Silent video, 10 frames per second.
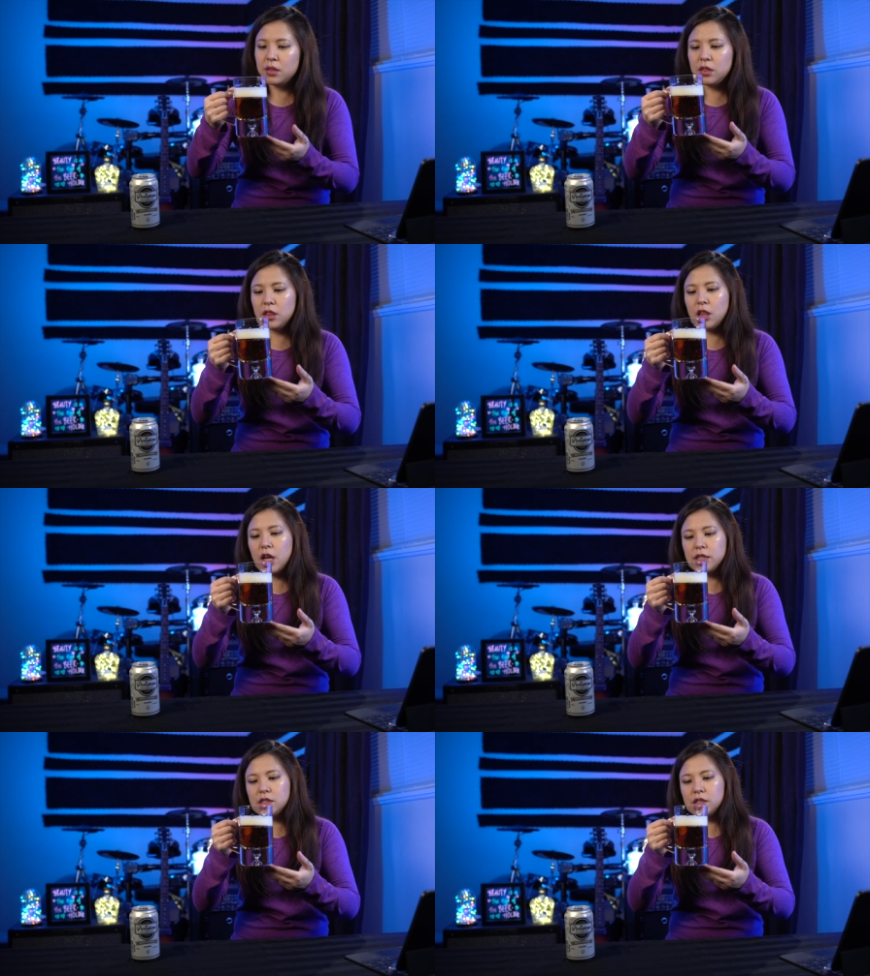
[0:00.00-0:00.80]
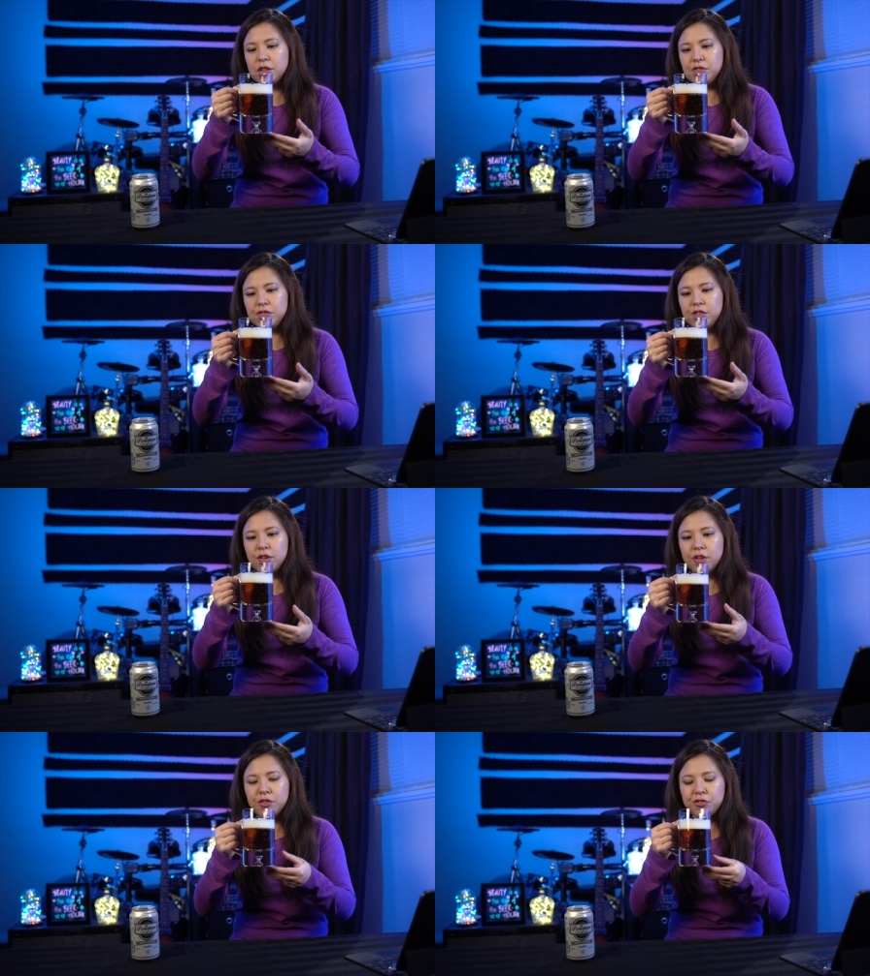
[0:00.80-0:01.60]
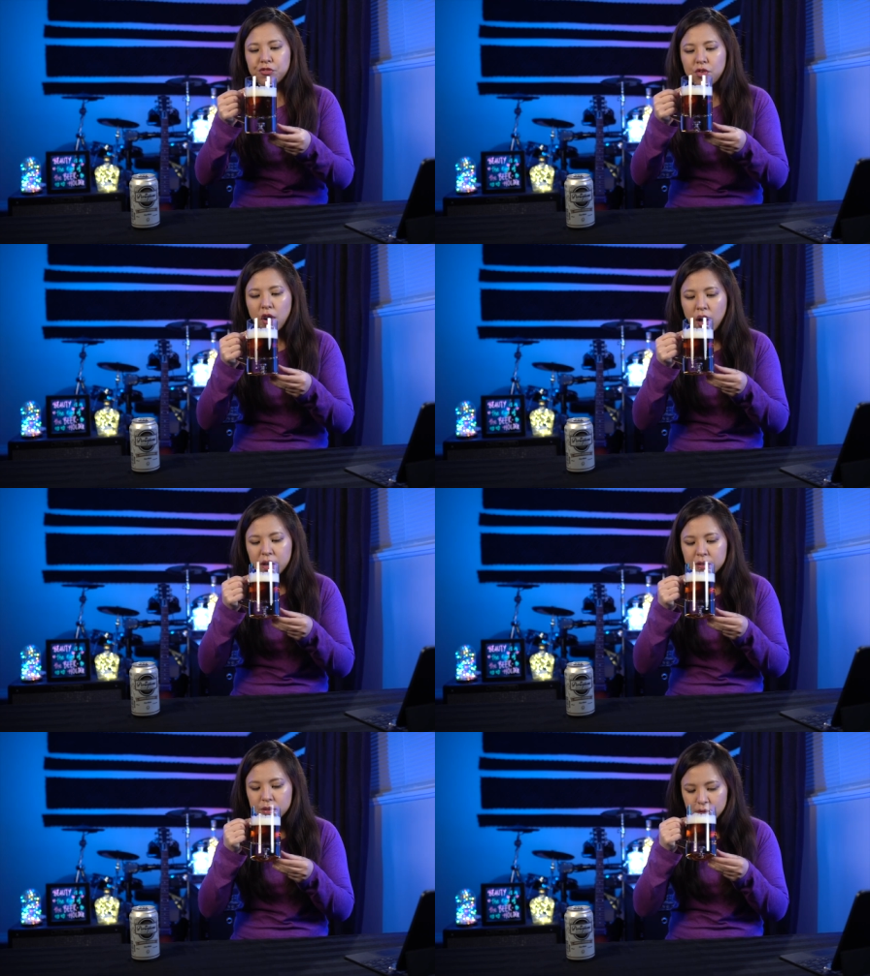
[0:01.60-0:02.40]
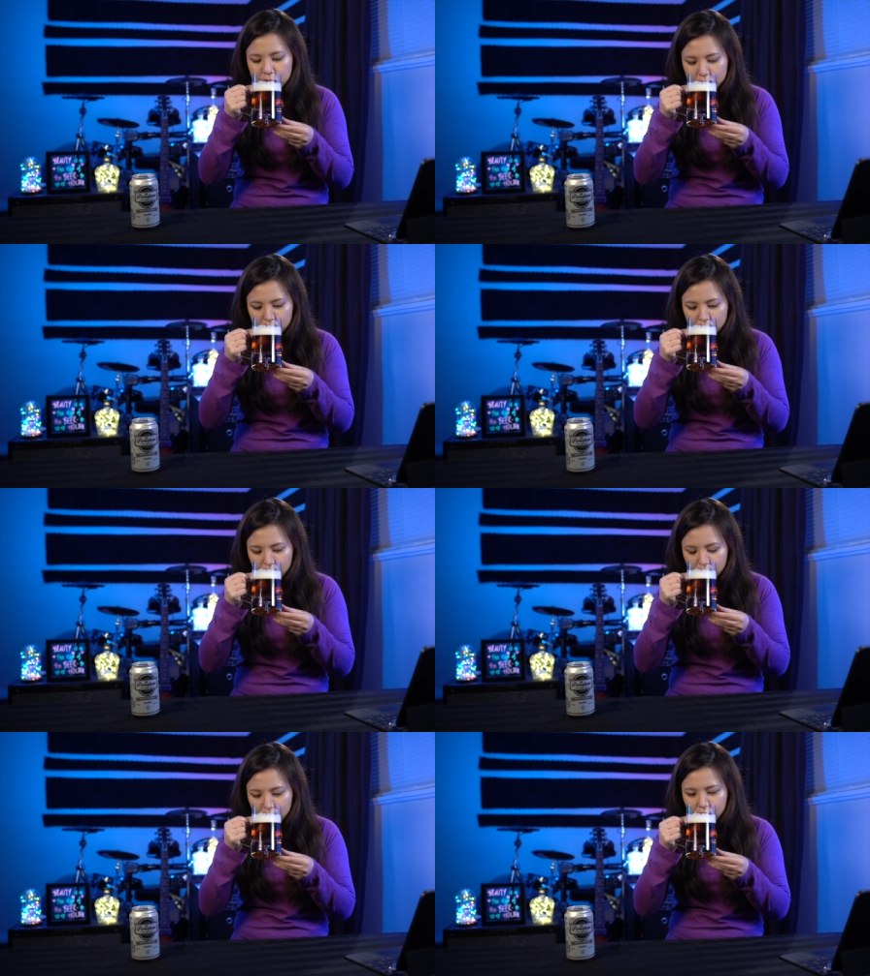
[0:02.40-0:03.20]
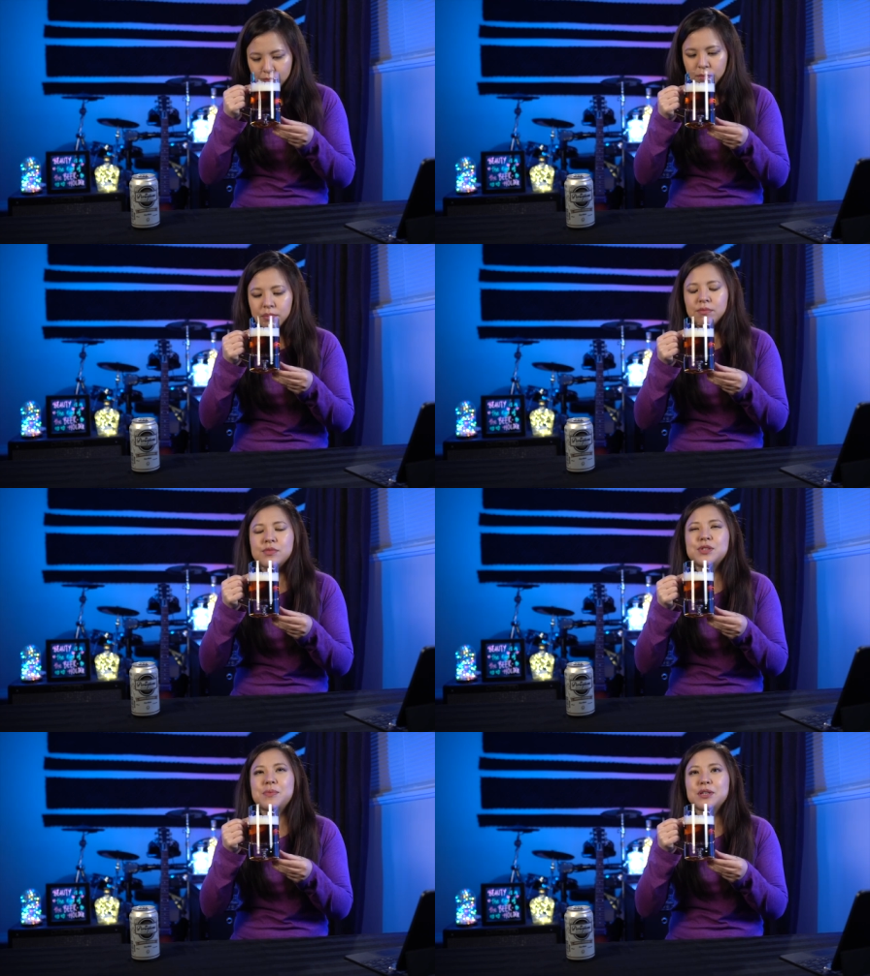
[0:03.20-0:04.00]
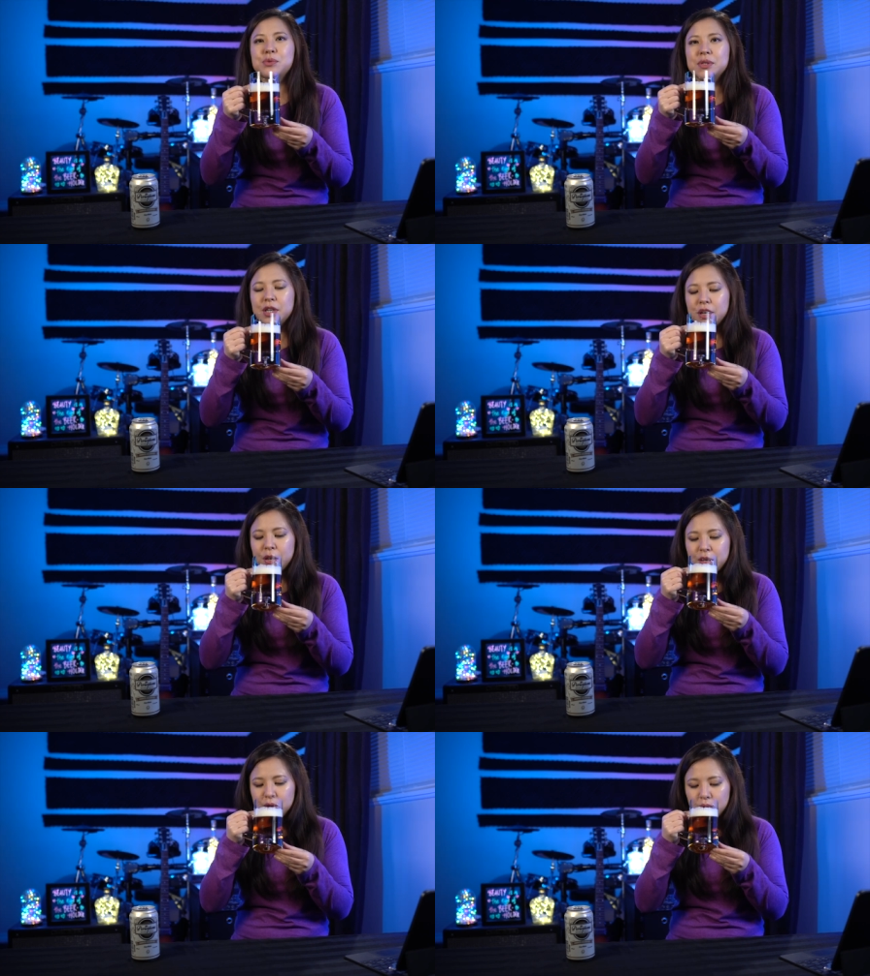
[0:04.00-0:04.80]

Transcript: Lots of froth. Mmm, smells really good.